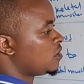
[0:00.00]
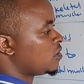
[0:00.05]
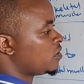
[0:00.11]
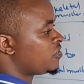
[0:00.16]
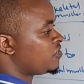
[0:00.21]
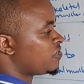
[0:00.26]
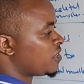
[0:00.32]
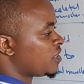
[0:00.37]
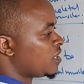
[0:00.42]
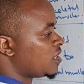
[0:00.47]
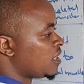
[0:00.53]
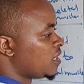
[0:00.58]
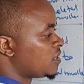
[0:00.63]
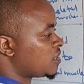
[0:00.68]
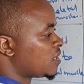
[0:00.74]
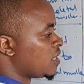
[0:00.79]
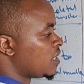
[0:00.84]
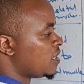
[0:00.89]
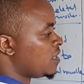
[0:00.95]

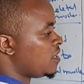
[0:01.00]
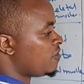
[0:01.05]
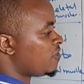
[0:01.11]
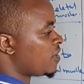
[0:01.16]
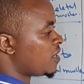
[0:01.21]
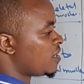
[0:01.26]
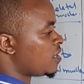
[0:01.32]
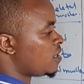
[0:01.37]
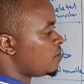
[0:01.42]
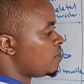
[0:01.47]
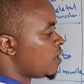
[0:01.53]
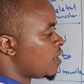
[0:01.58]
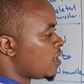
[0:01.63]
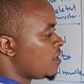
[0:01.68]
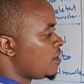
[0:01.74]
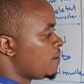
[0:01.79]
triglyceride divided by